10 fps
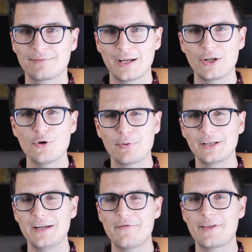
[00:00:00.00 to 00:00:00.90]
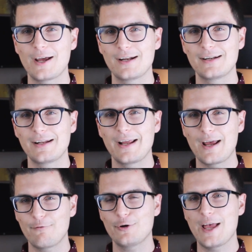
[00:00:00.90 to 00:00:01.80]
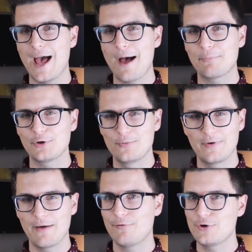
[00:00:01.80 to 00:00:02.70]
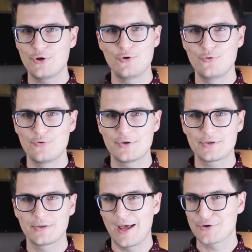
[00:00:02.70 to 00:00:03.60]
Can you believe that every app you've ever used